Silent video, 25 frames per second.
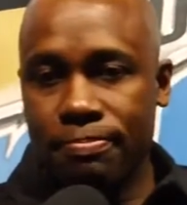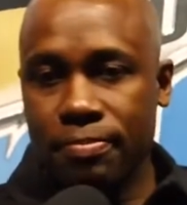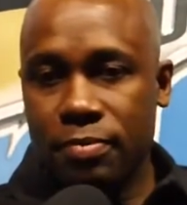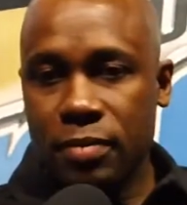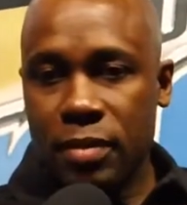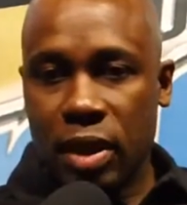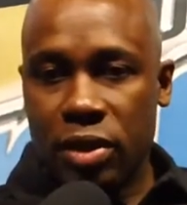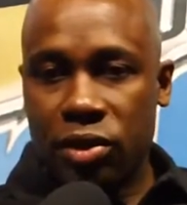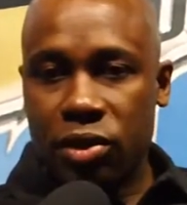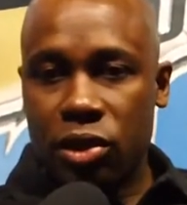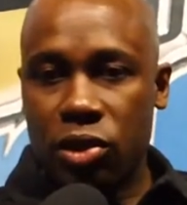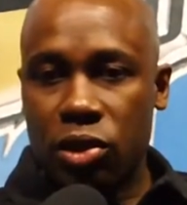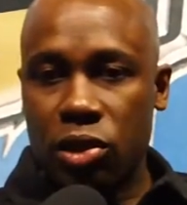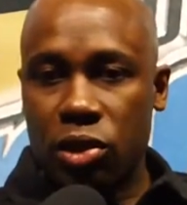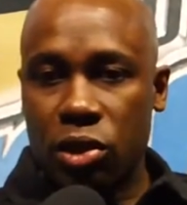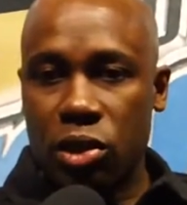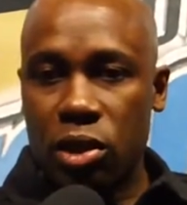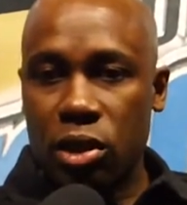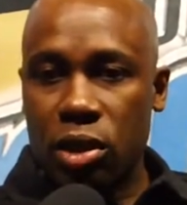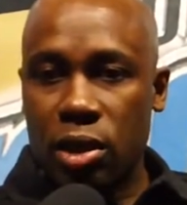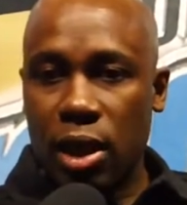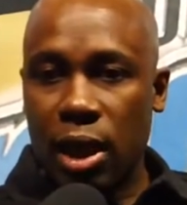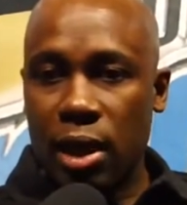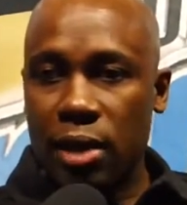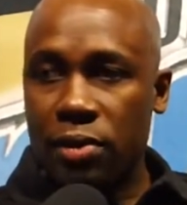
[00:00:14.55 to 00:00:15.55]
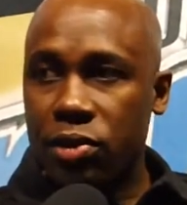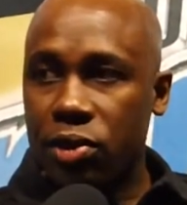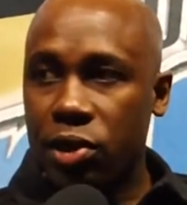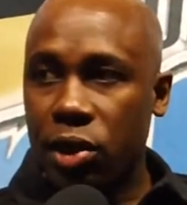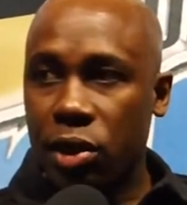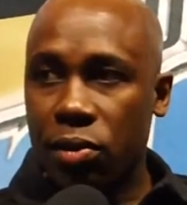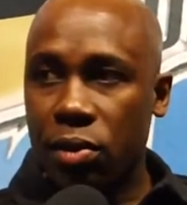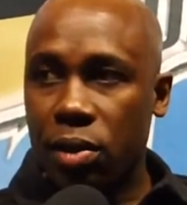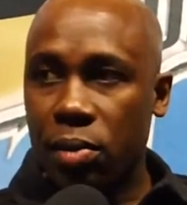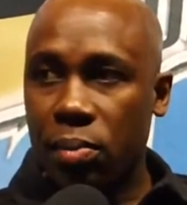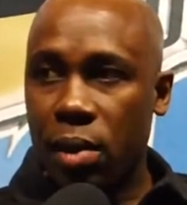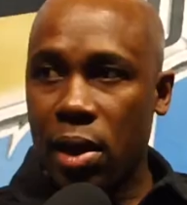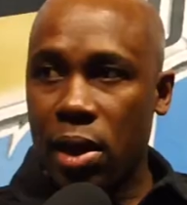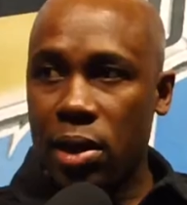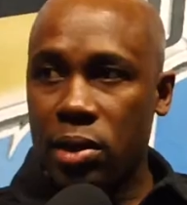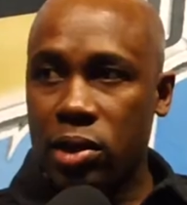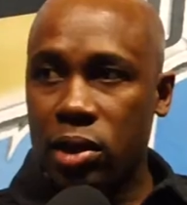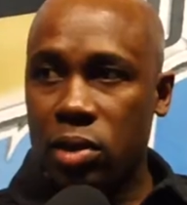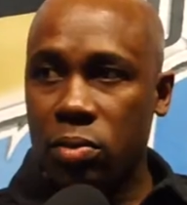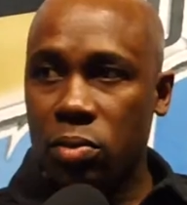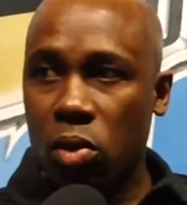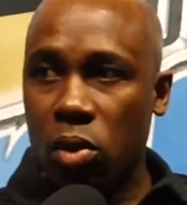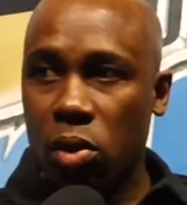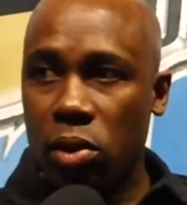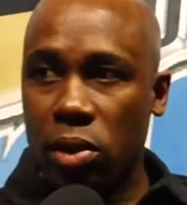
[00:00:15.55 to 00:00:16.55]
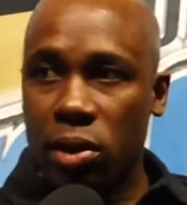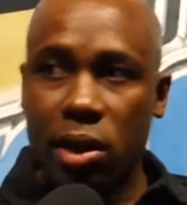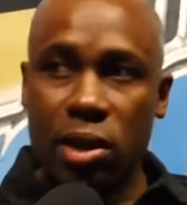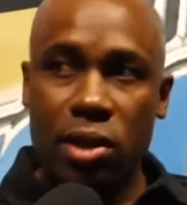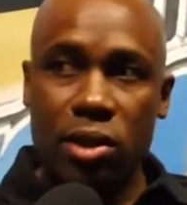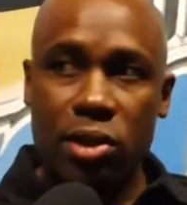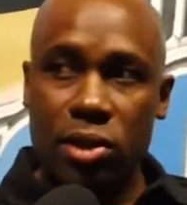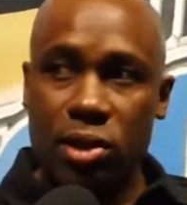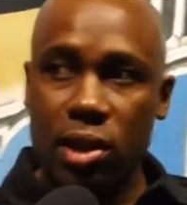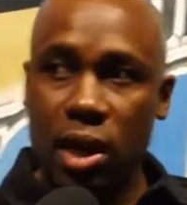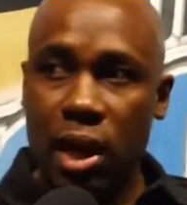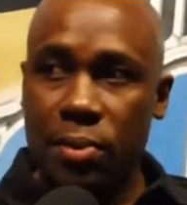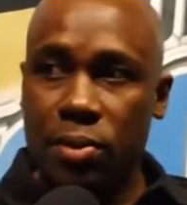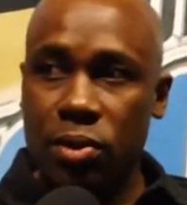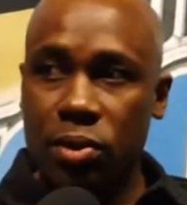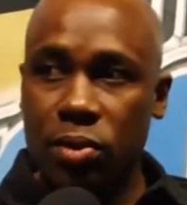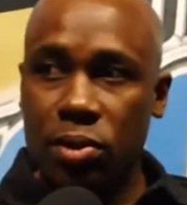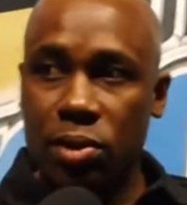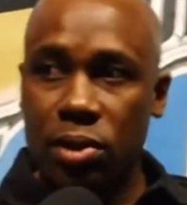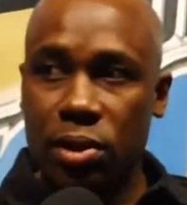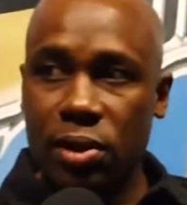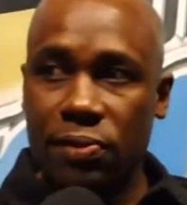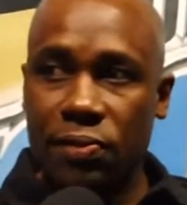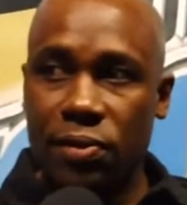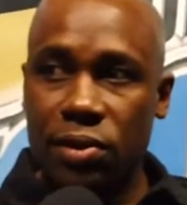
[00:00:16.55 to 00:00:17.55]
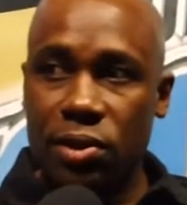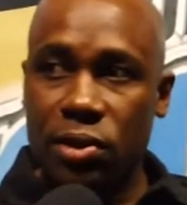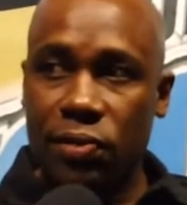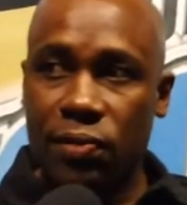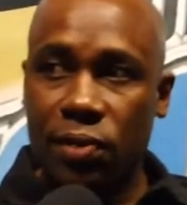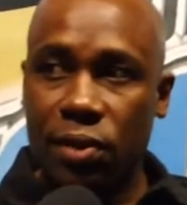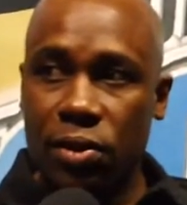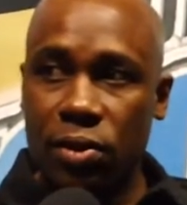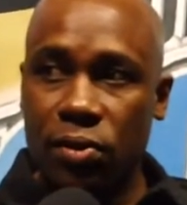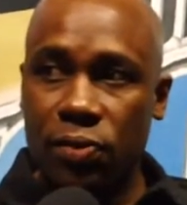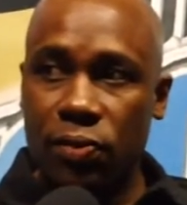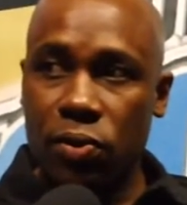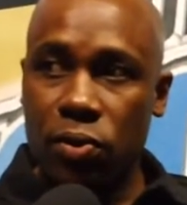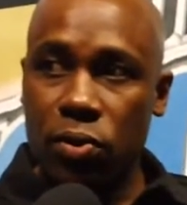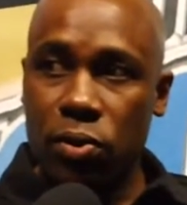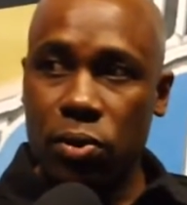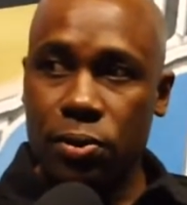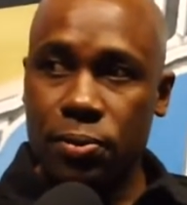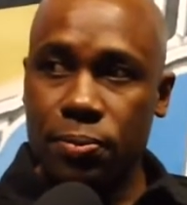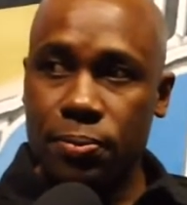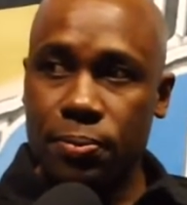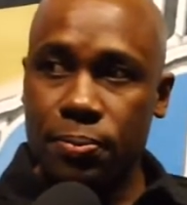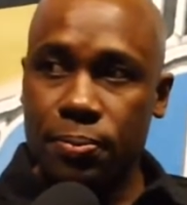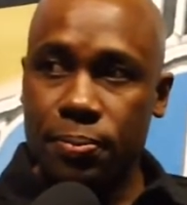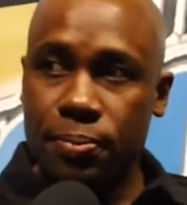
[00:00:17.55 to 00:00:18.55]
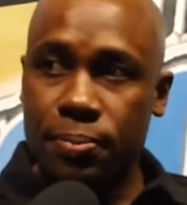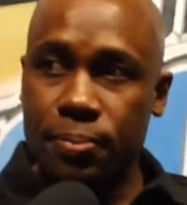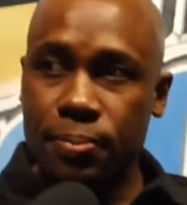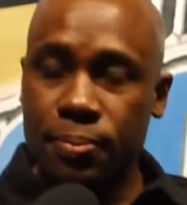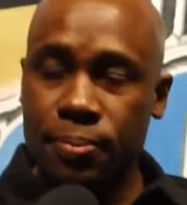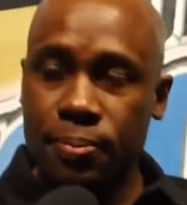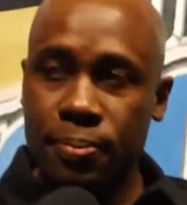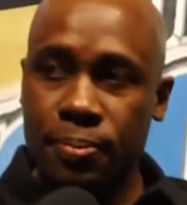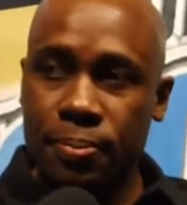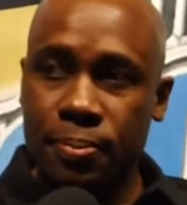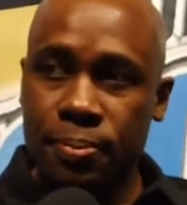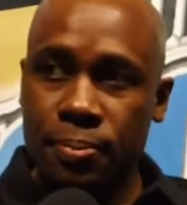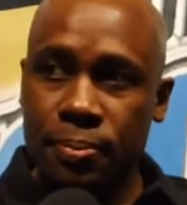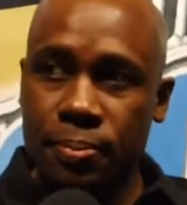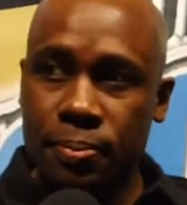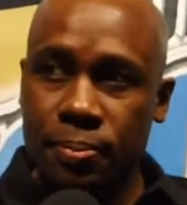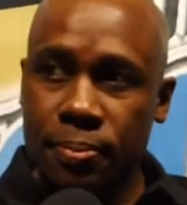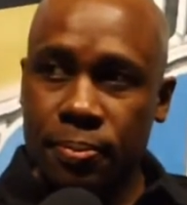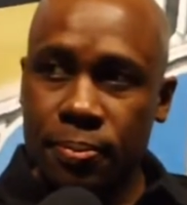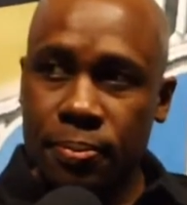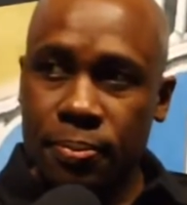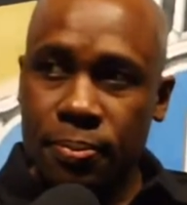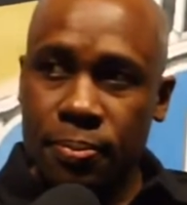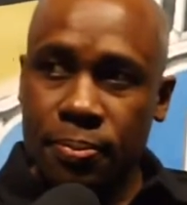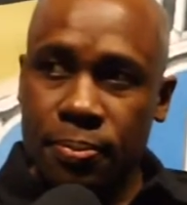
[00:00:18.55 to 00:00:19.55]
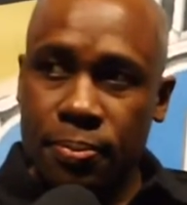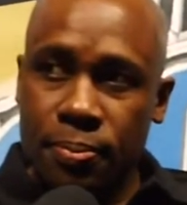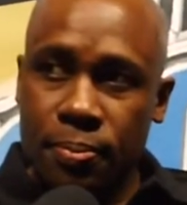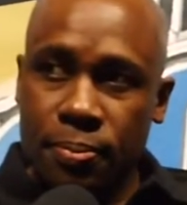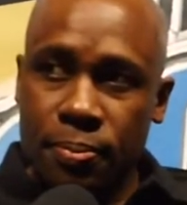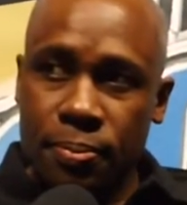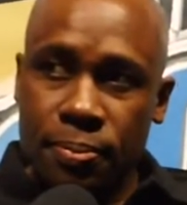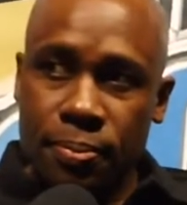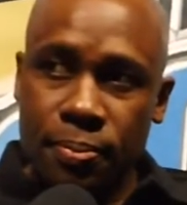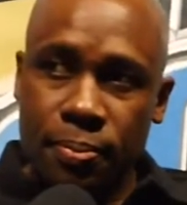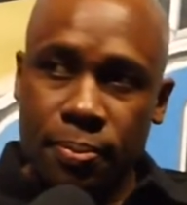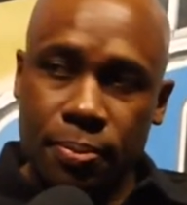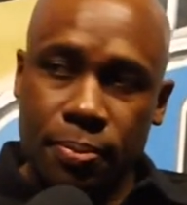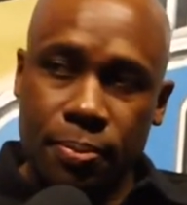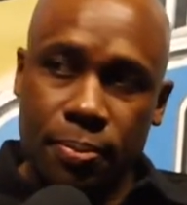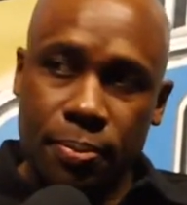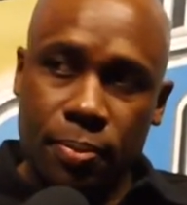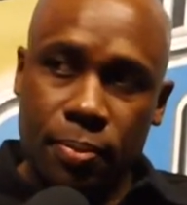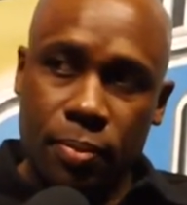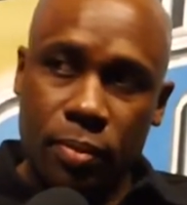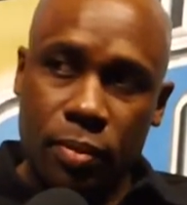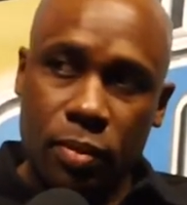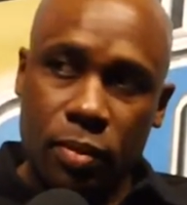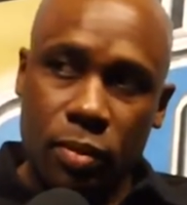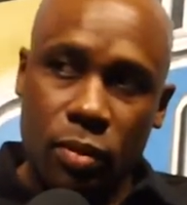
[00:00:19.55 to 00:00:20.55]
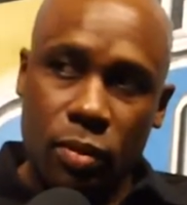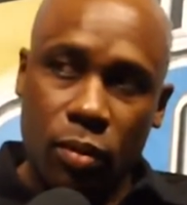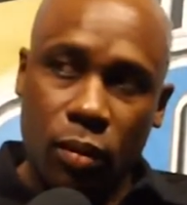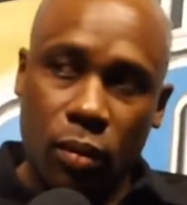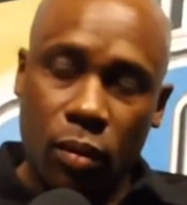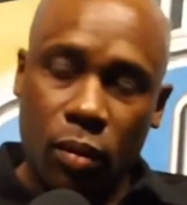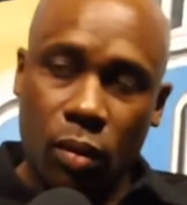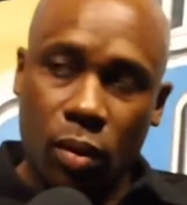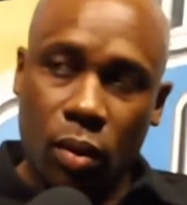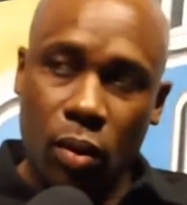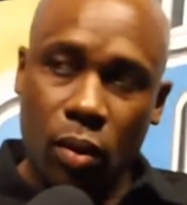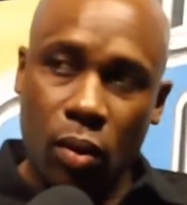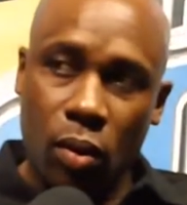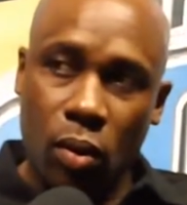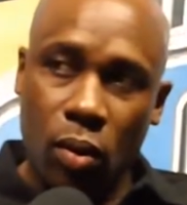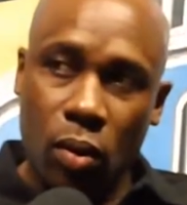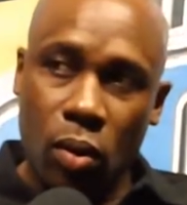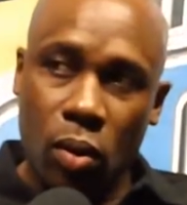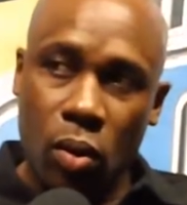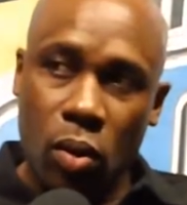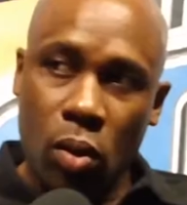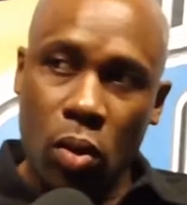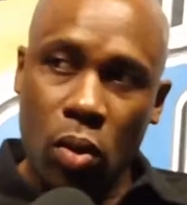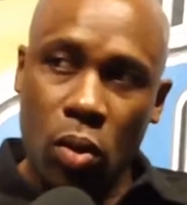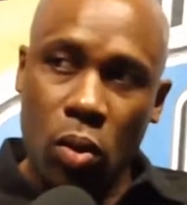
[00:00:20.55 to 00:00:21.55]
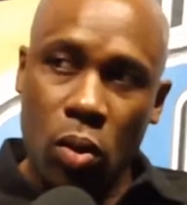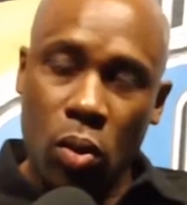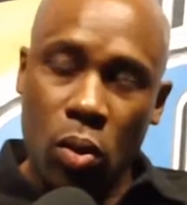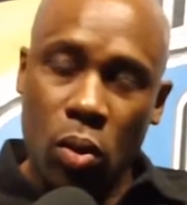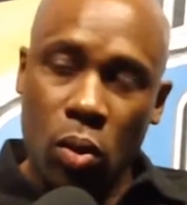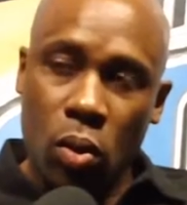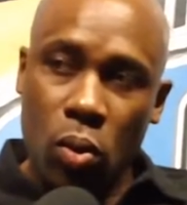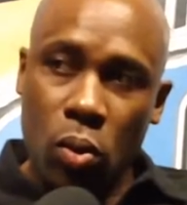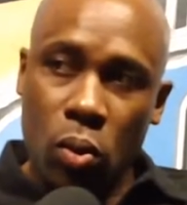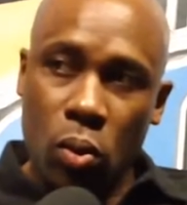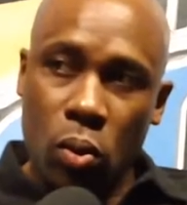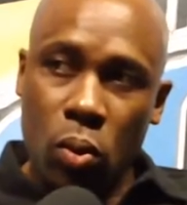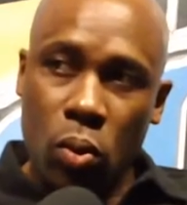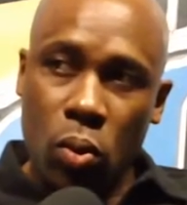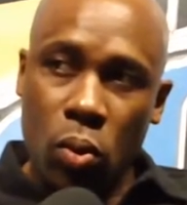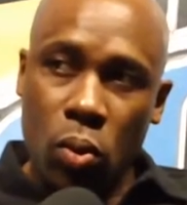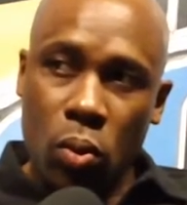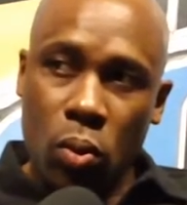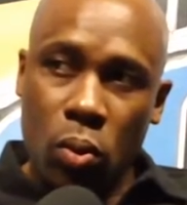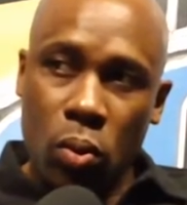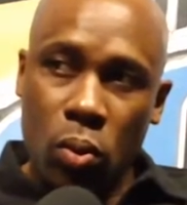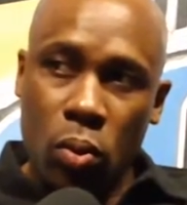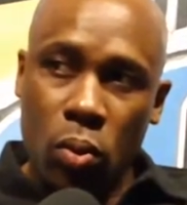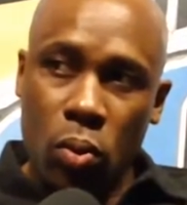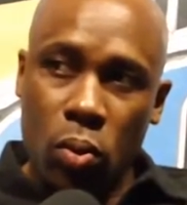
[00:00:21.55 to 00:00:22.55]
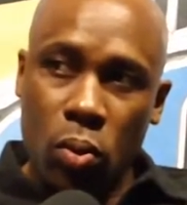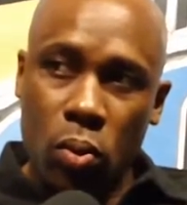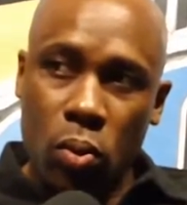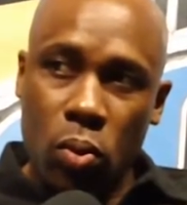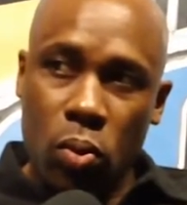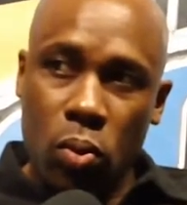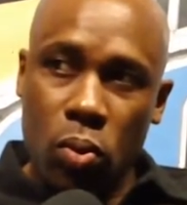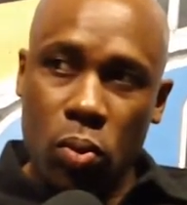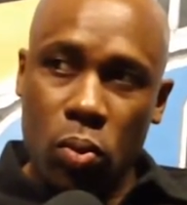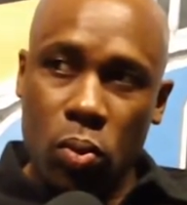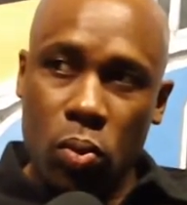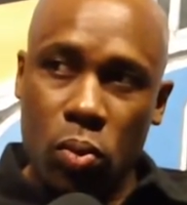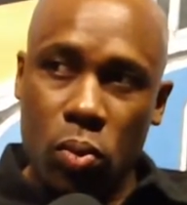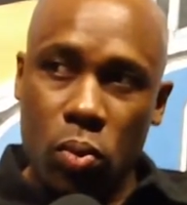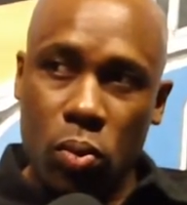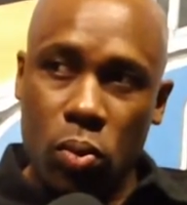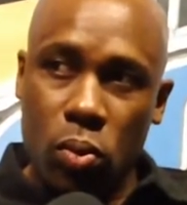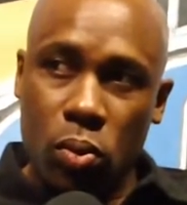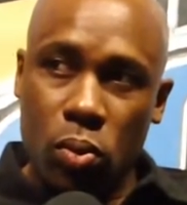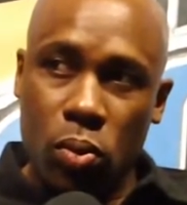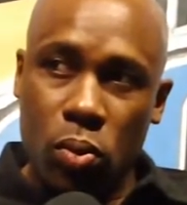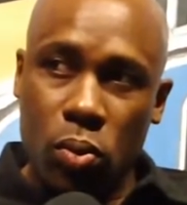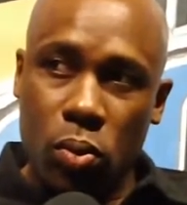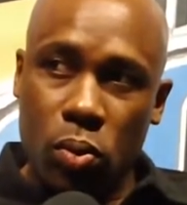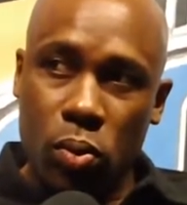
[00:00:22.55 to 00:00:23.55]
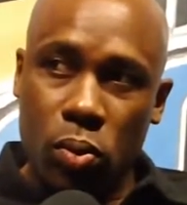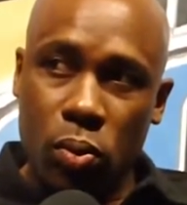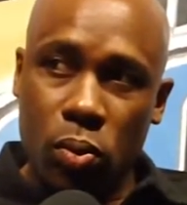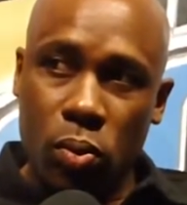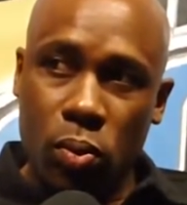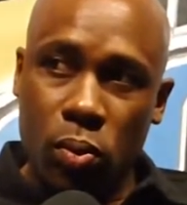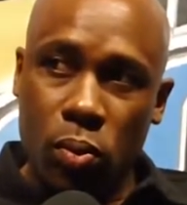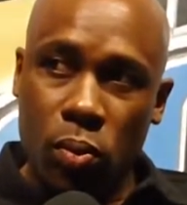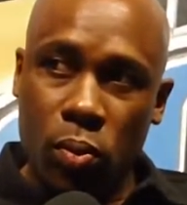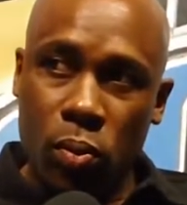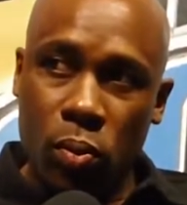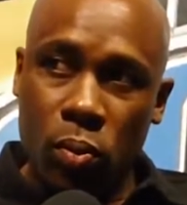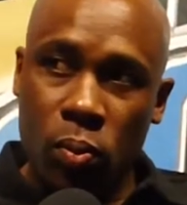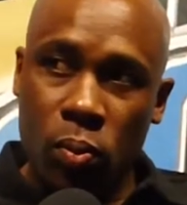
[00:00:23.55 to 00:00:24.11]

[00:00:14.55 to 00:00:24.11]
it's just a good night of sharing the basketball and getting stops on the defensive end of the floor. Tobias Harris played in that game. That was just his second game. It looks like he'll mark his second start